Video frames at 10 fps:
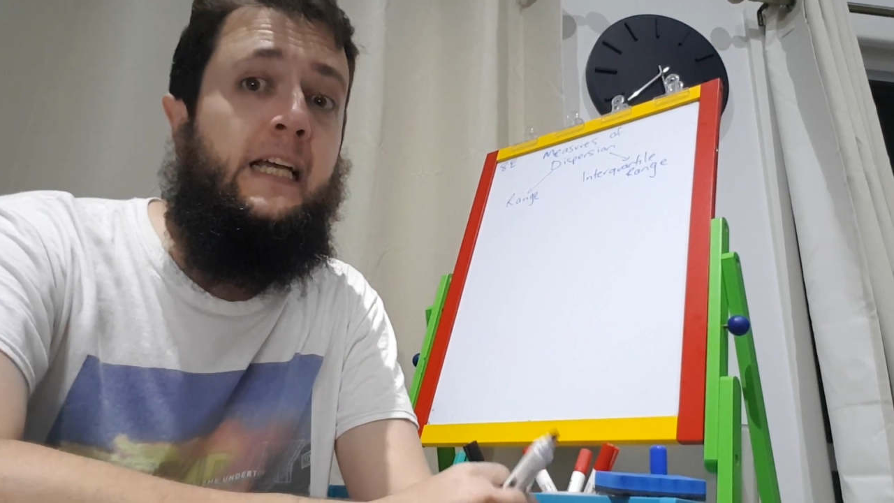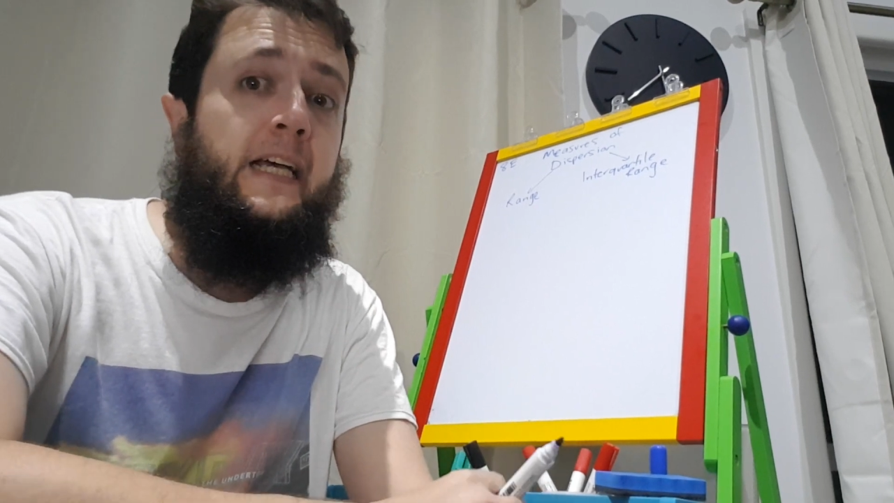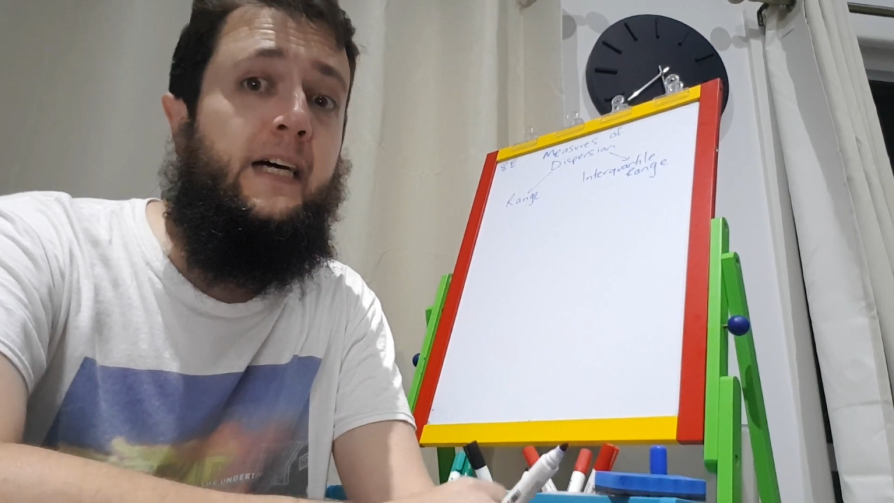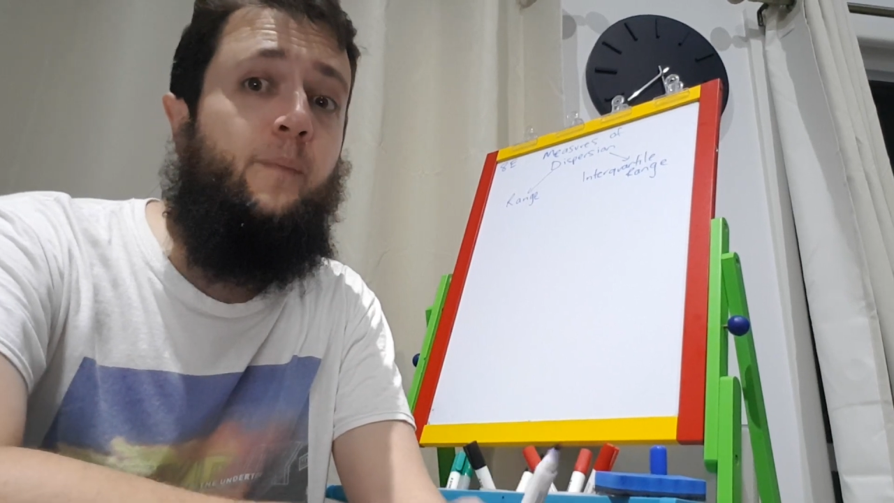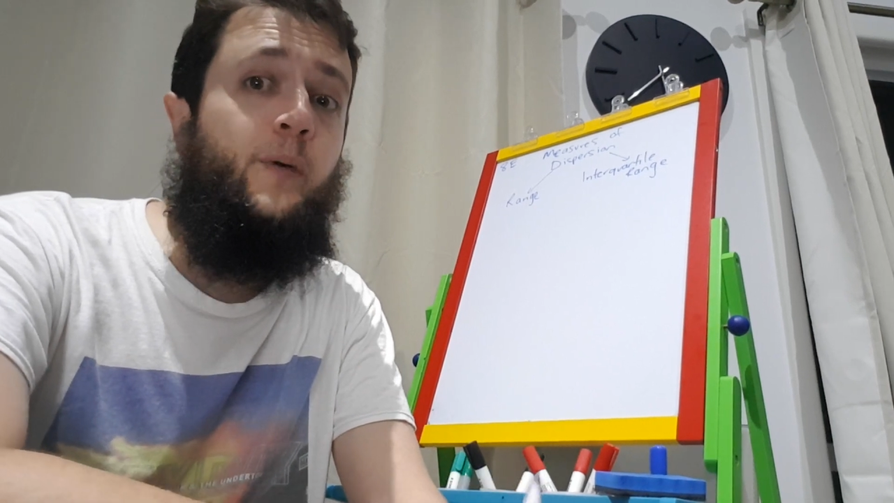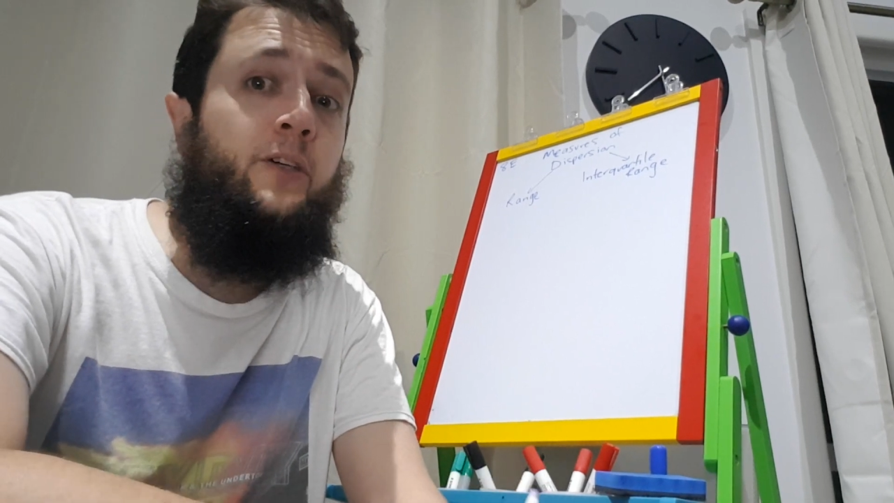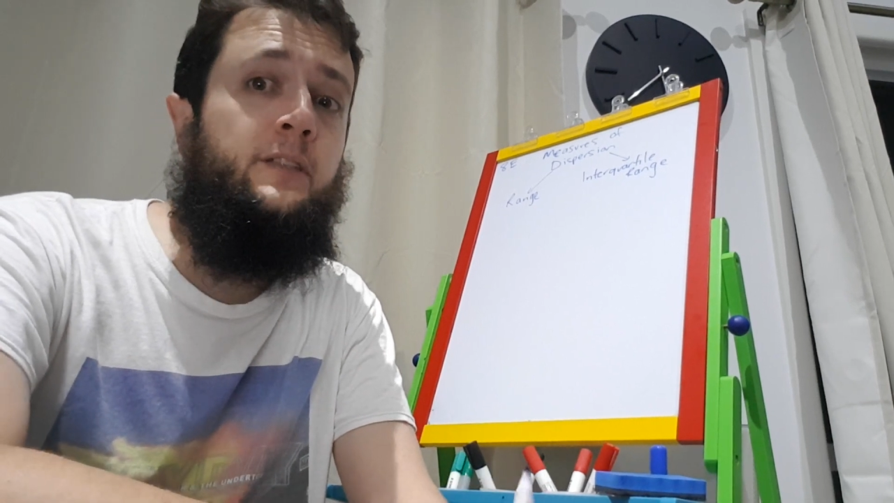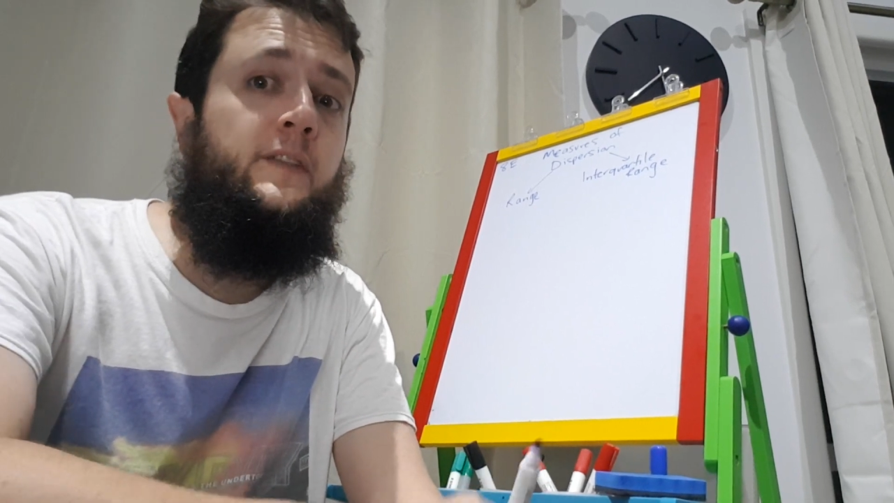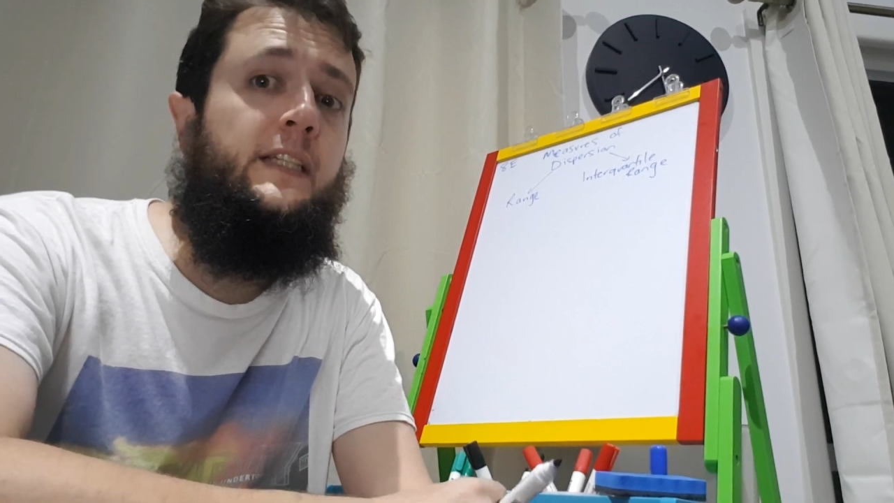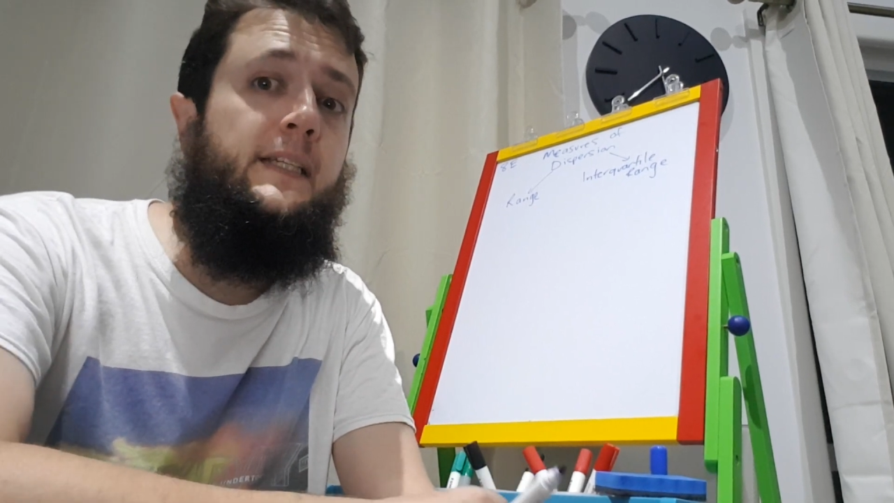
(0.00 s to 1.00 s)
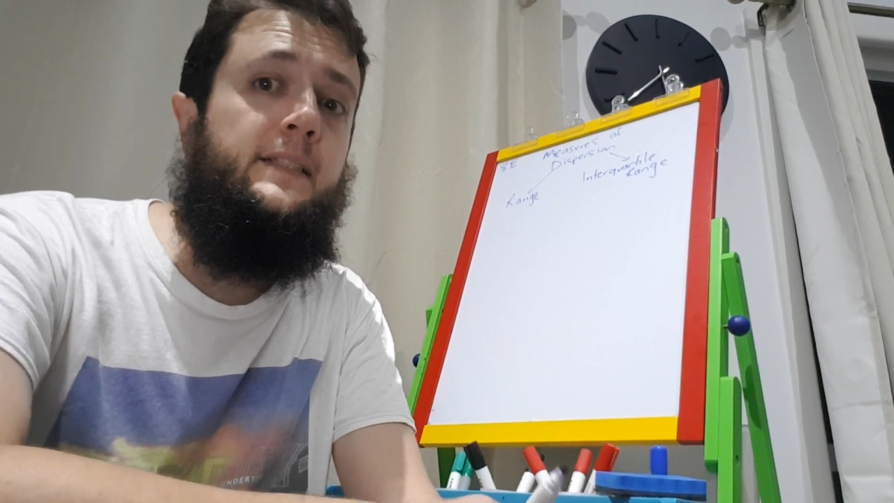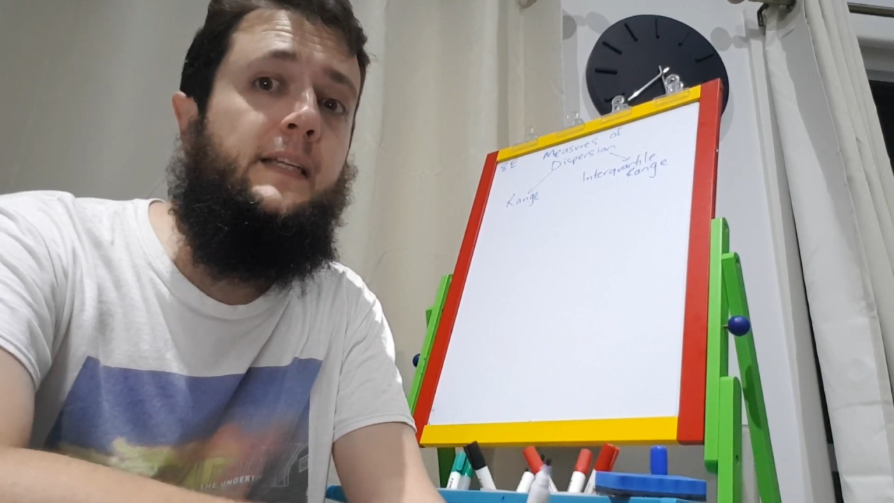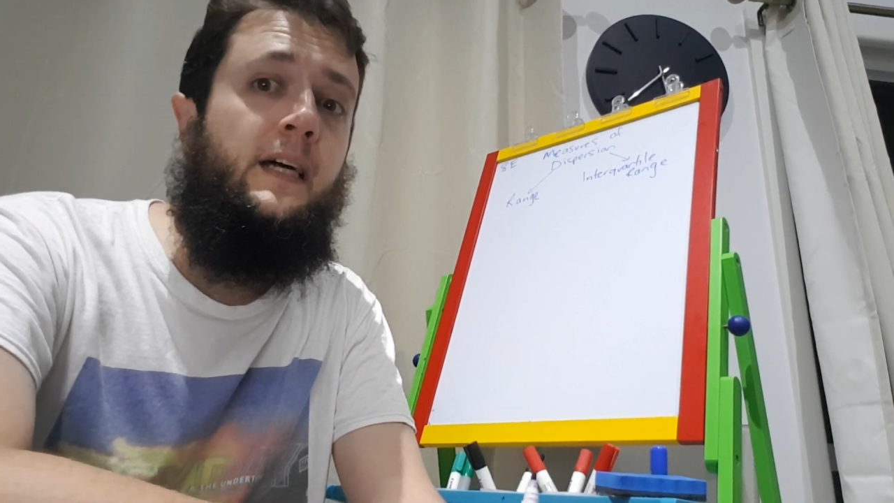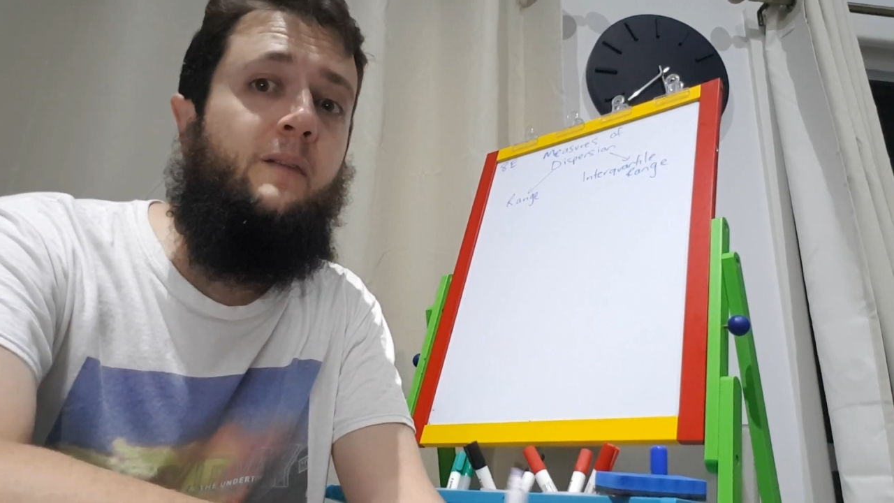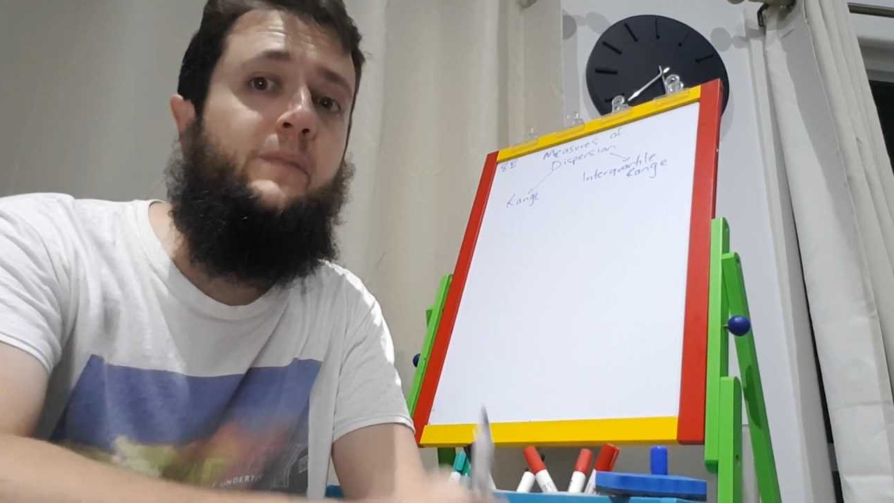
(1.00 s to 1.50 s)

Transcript: Both of these are